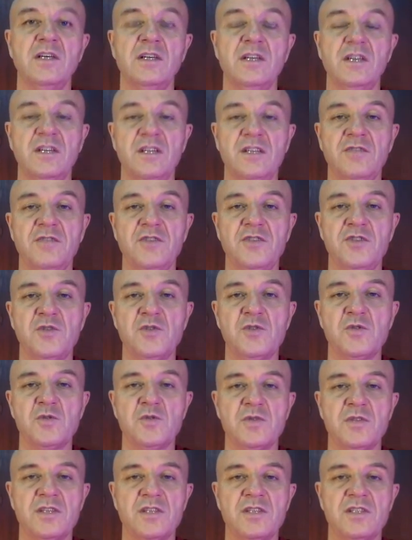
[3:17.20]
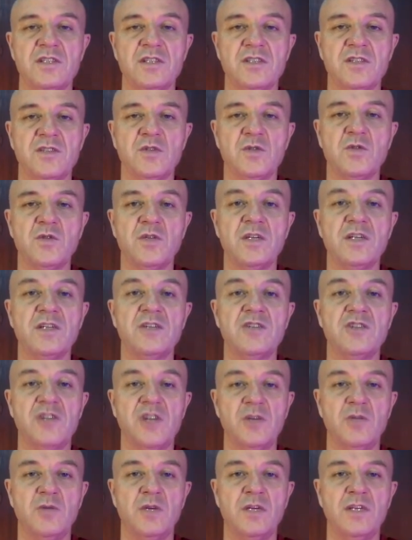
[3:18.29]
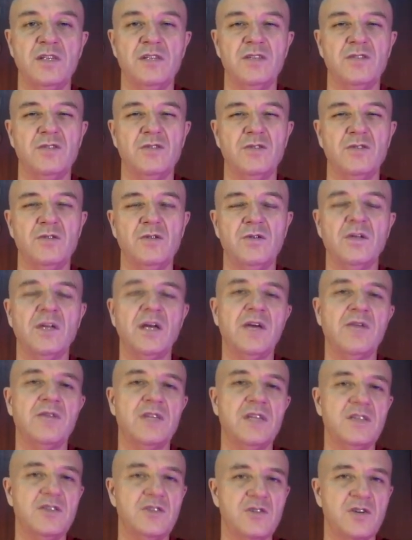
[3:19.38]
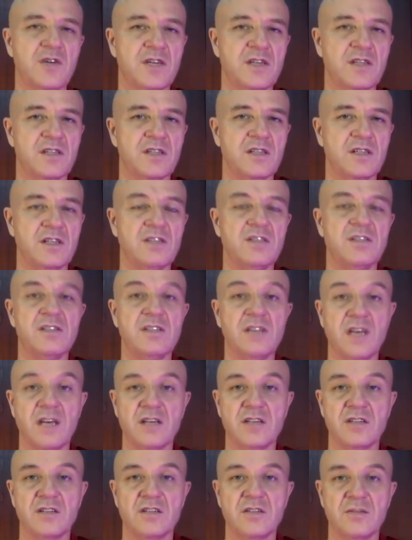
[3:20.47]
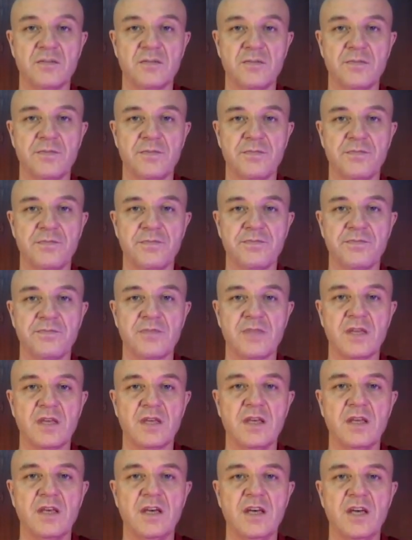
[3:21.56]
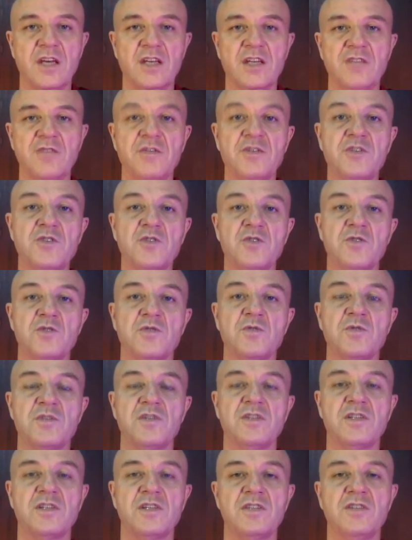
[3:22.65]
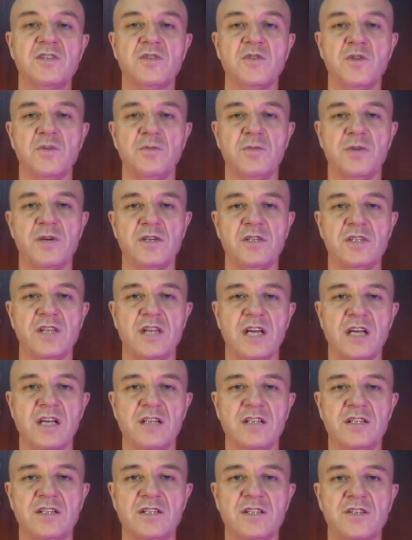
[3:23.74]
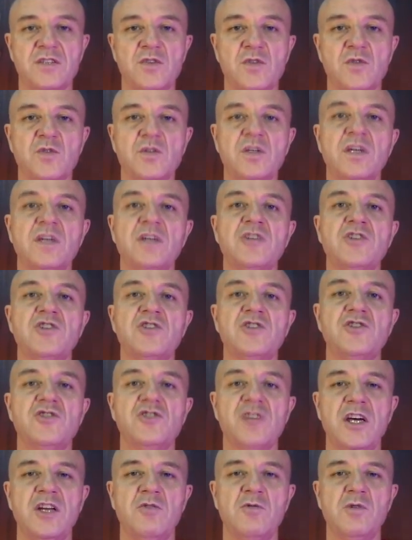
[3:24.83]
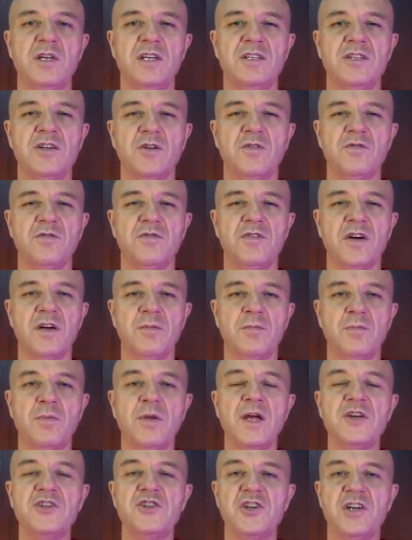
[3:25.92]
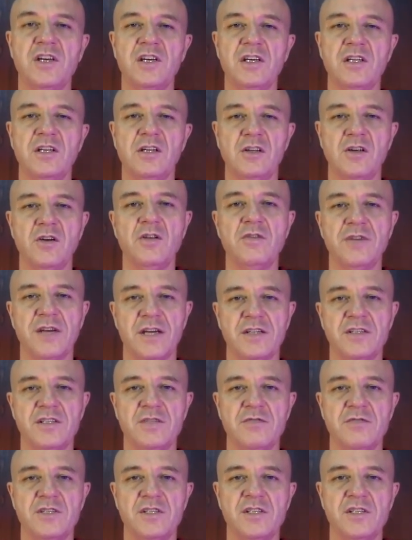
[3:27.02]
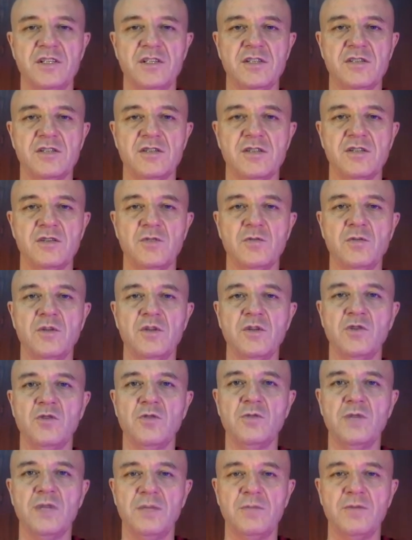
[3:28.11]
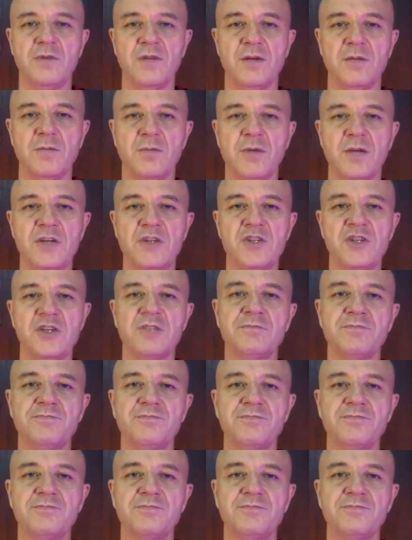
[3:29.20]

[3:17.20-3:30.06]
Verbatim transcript: Individuals with this disorder generally do not have an interest in sex. Individuals with schizoid personality disorder generally don't find pleasure in a lot of activities that would normally bring pleasure.